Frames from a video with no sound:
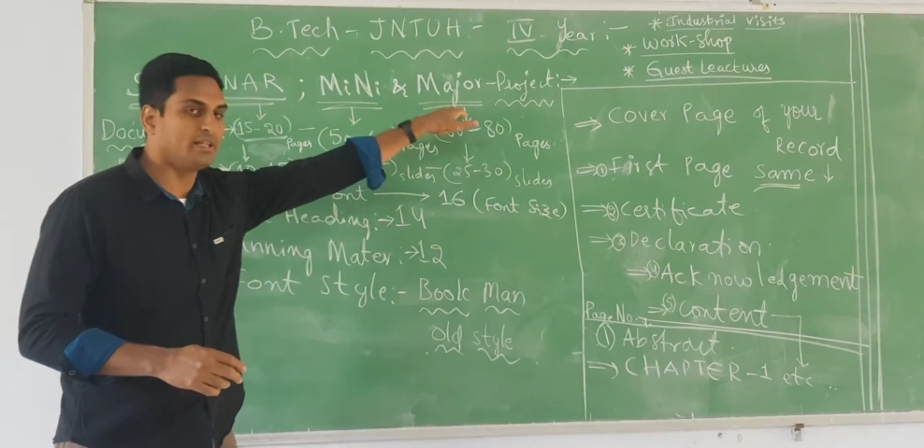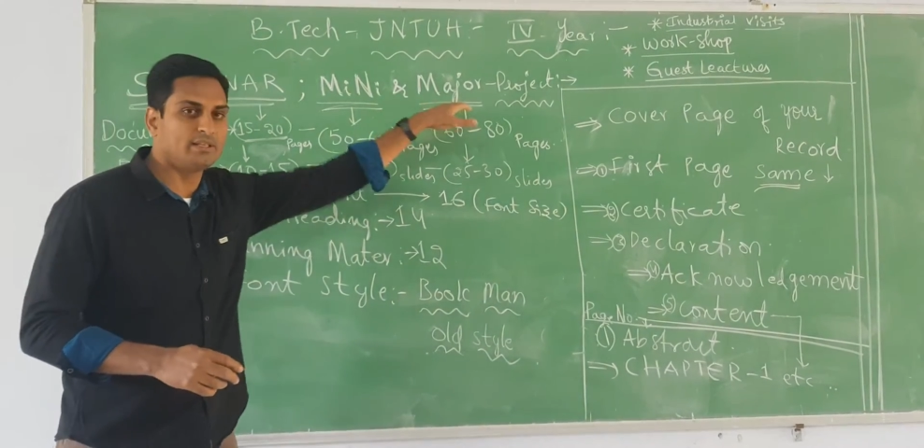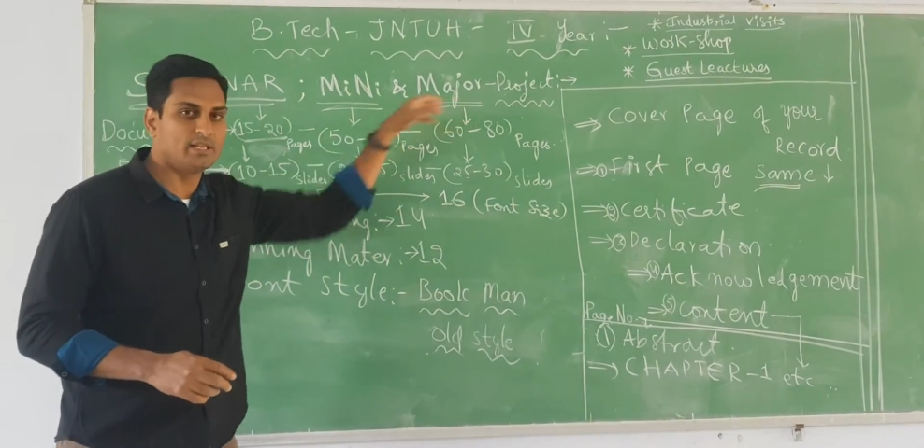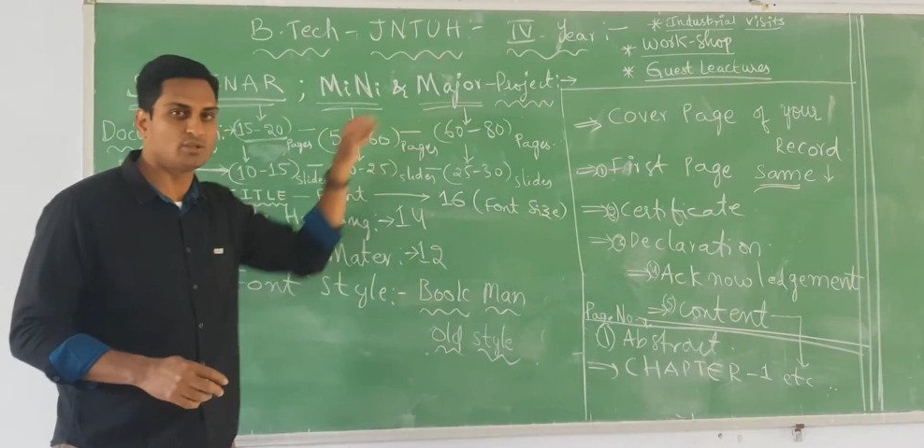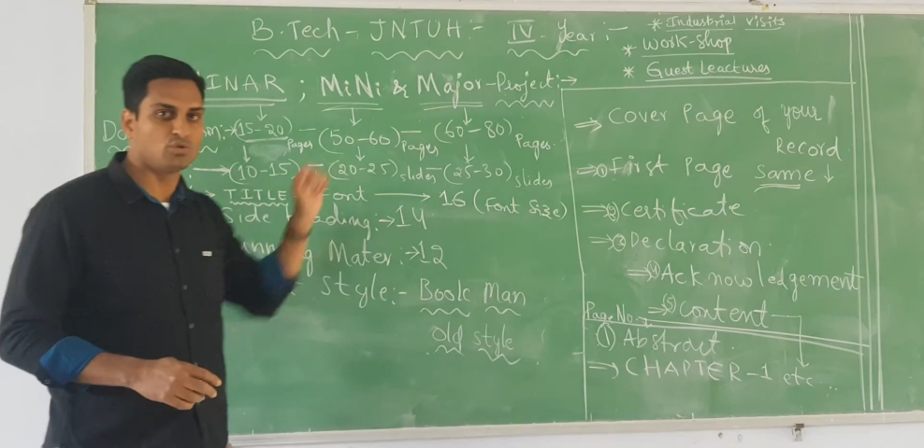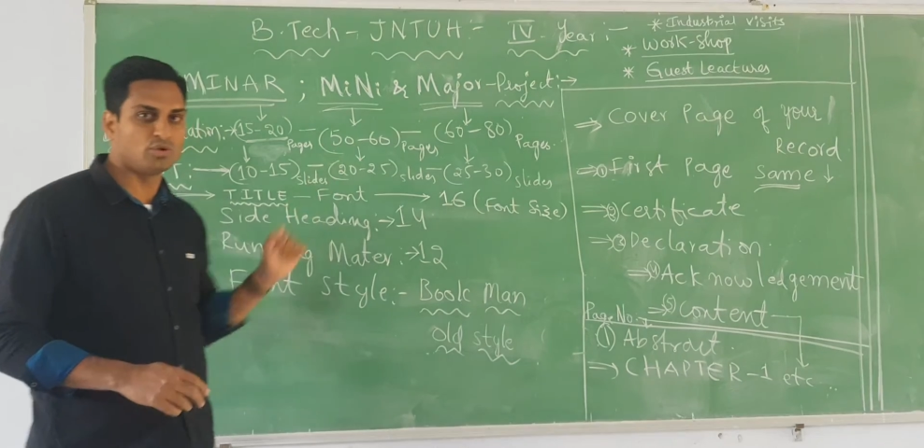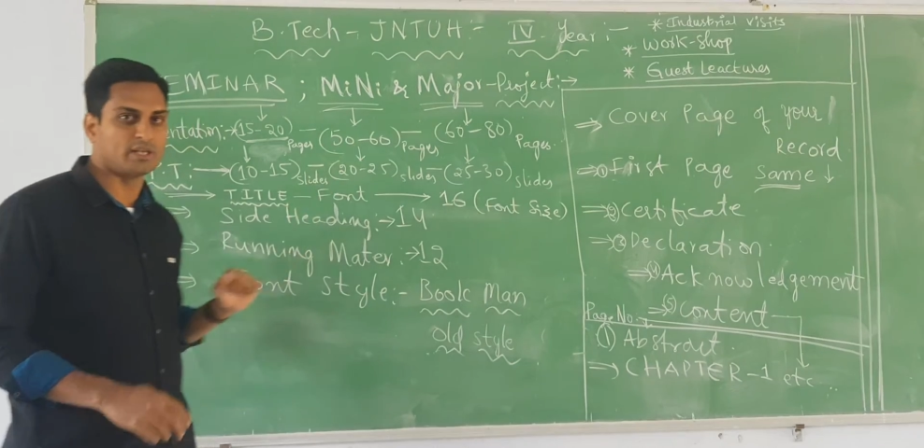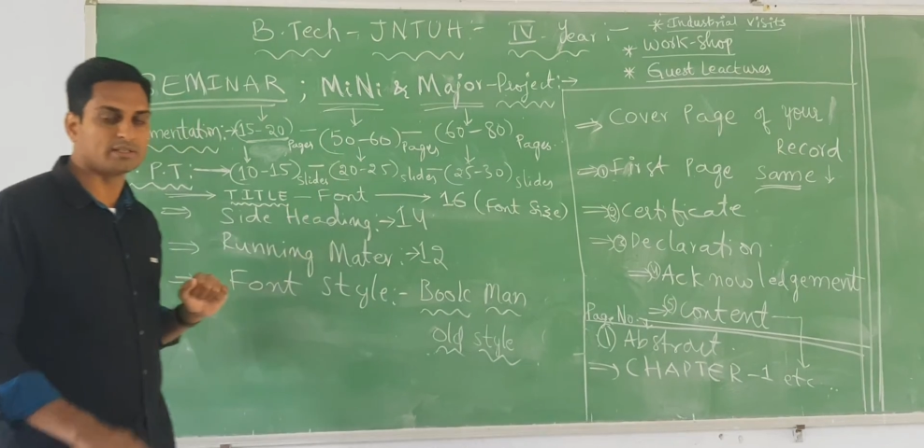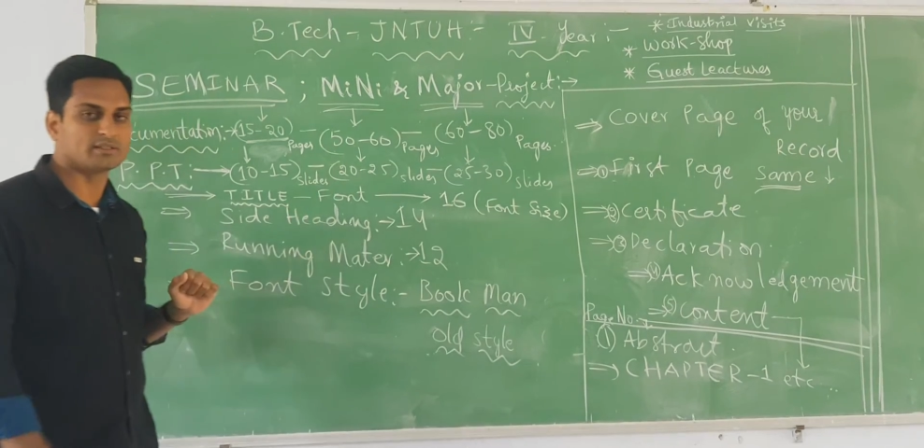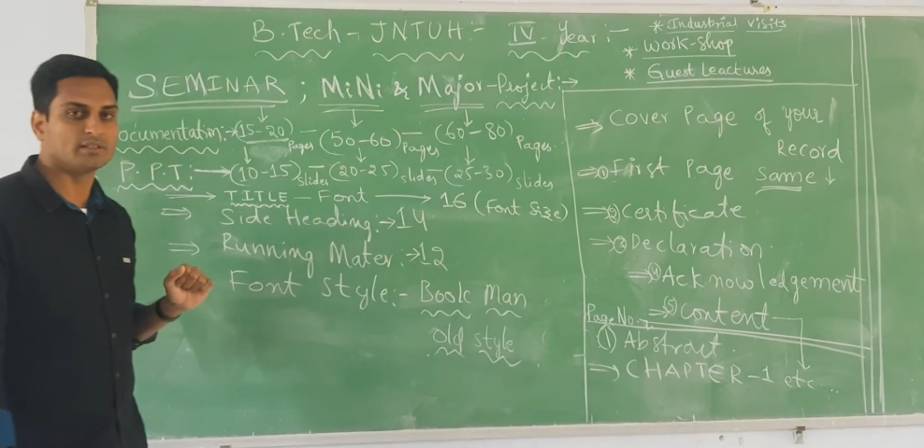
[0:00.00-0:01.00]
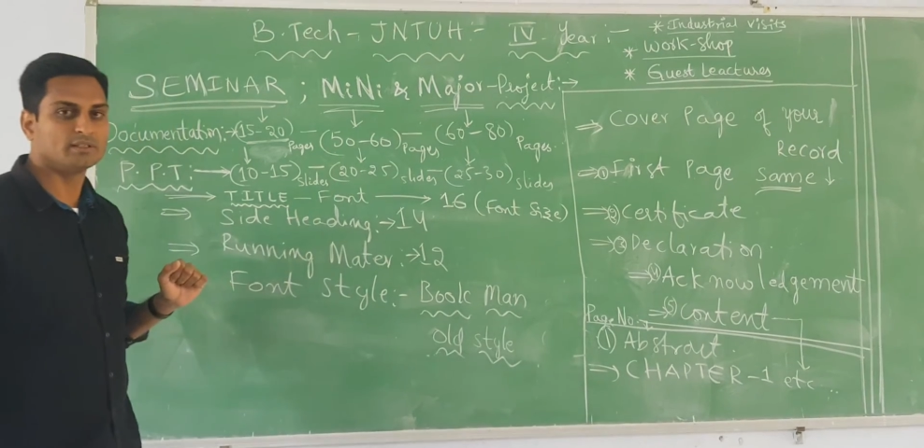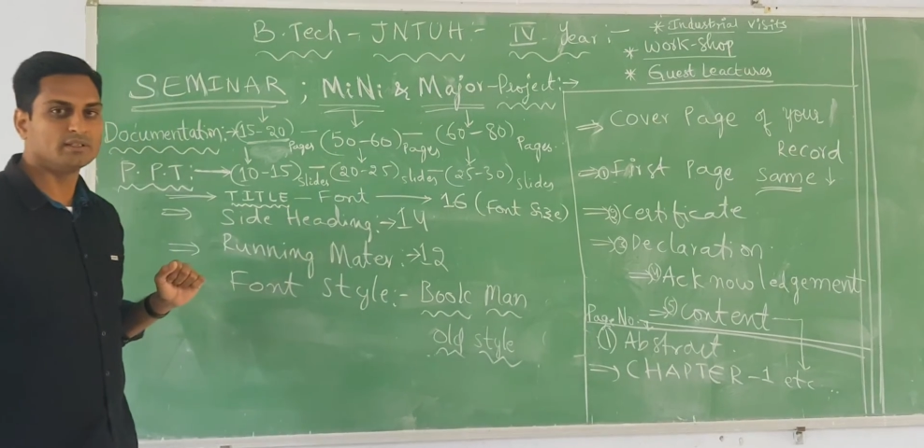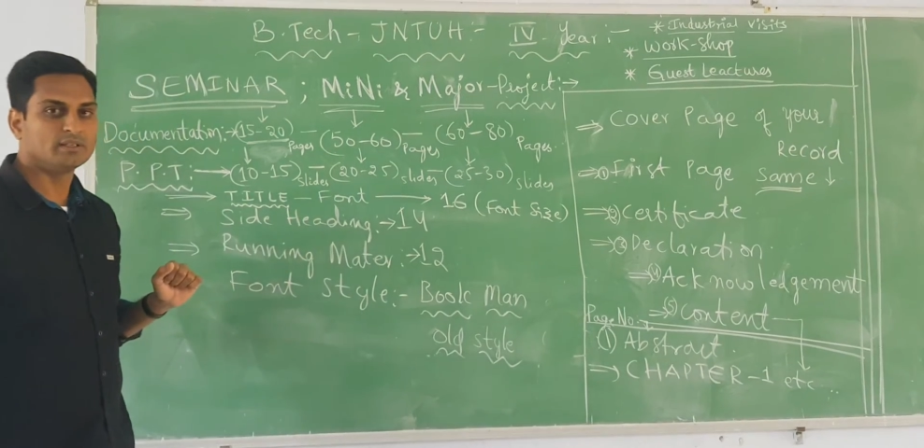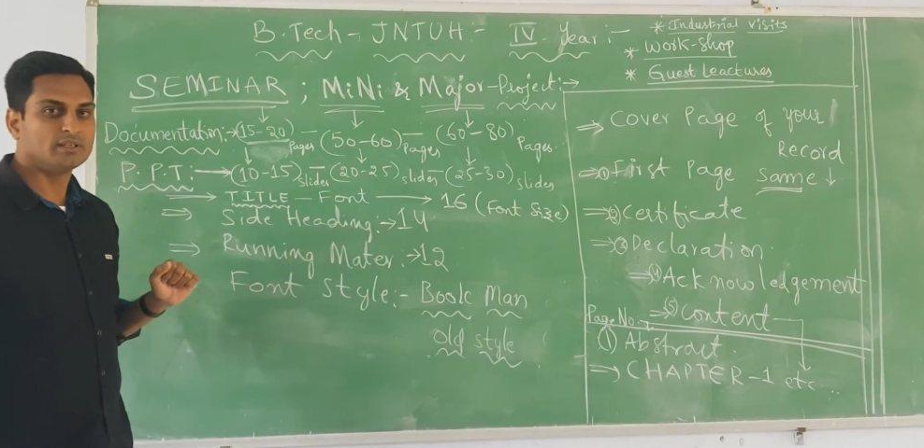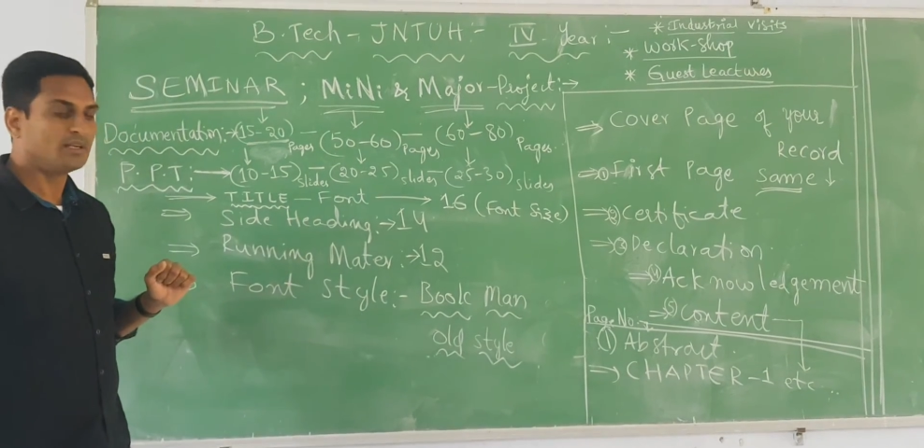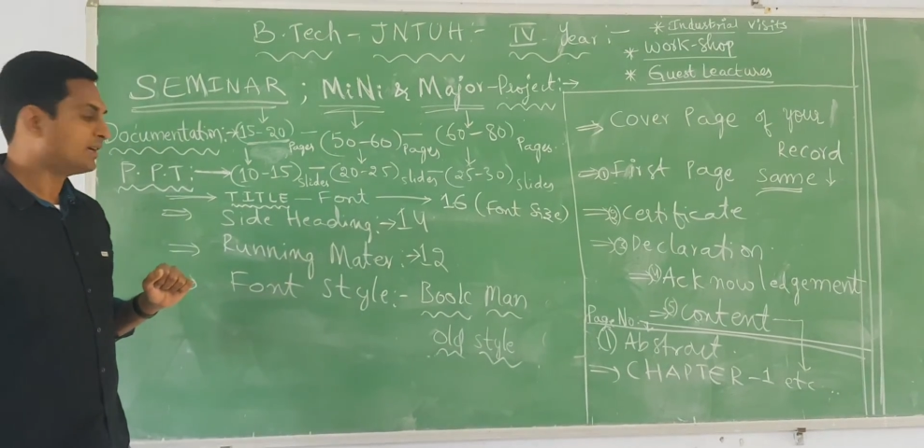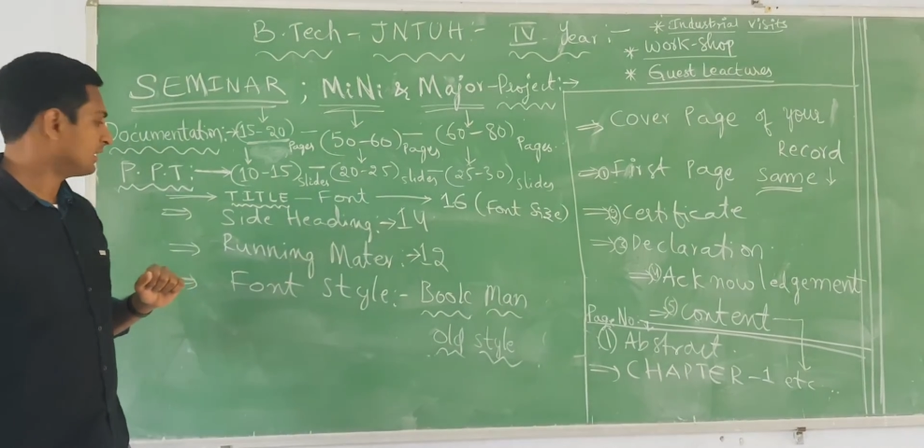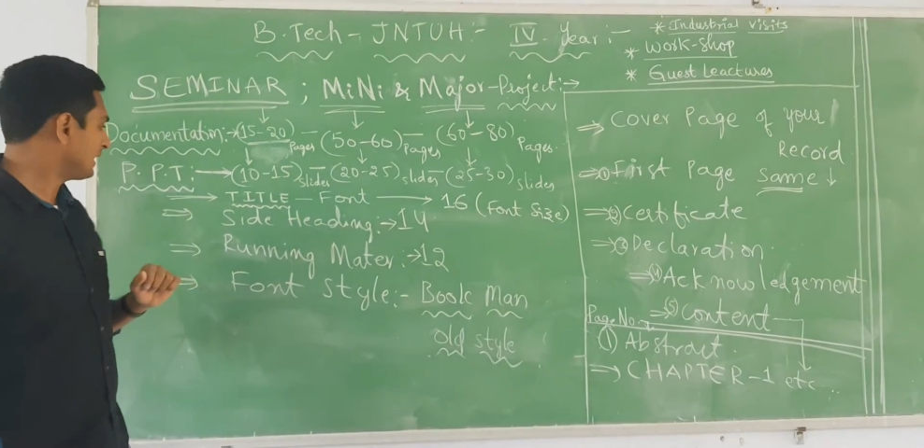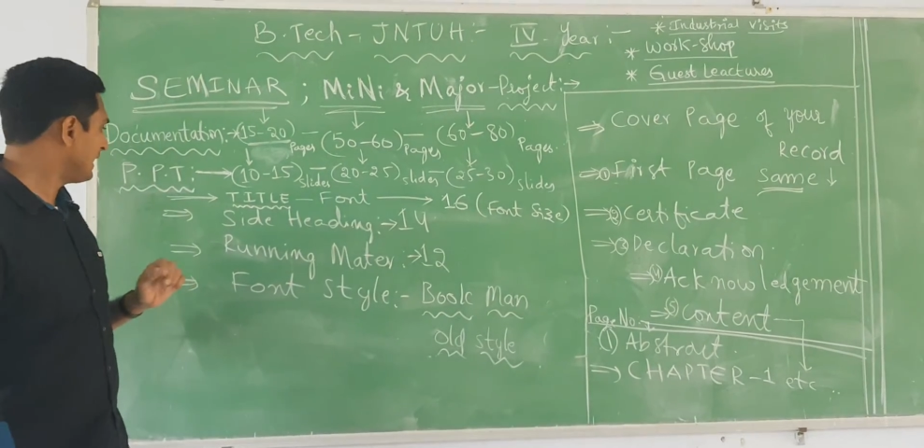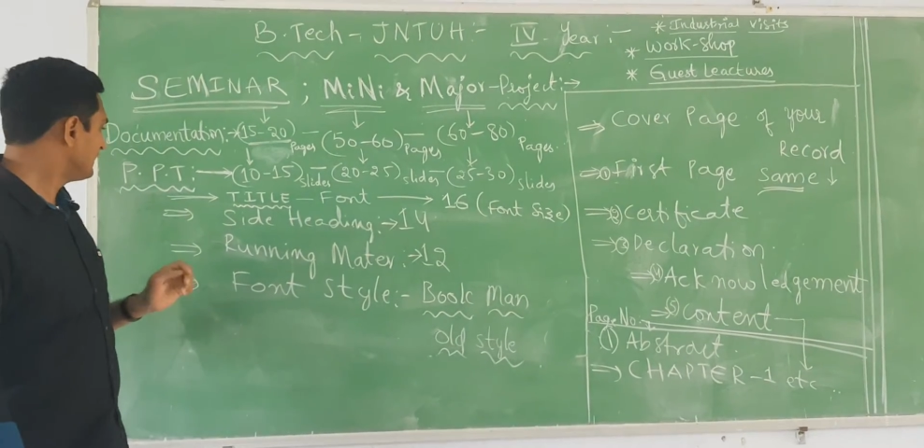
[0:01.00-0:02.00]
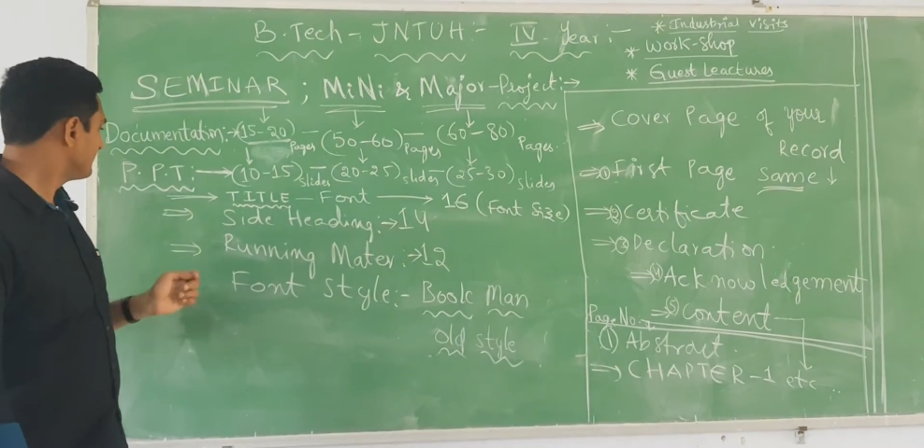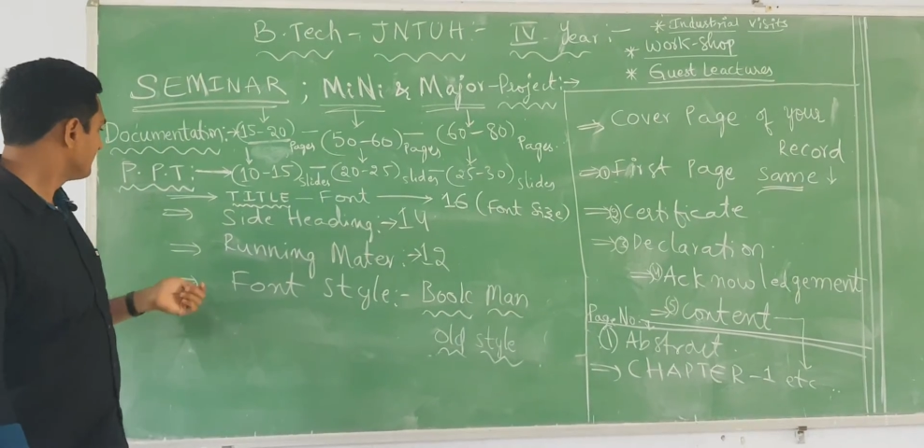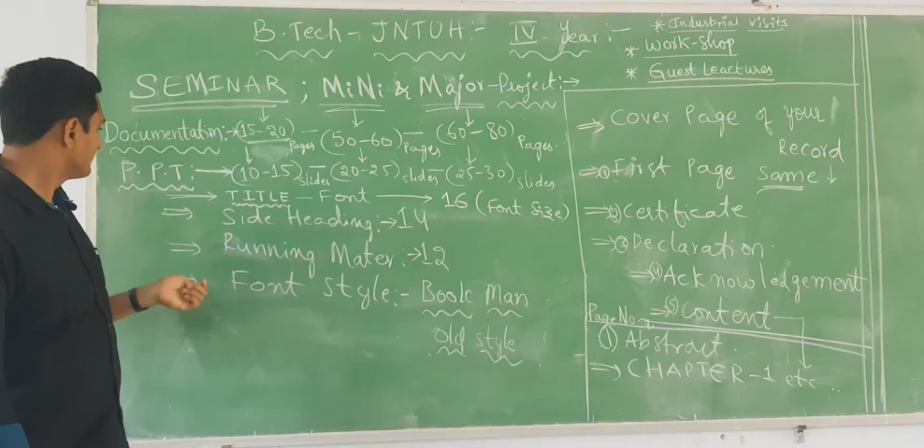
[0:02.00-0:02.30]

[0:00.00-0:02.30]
in these two things, right?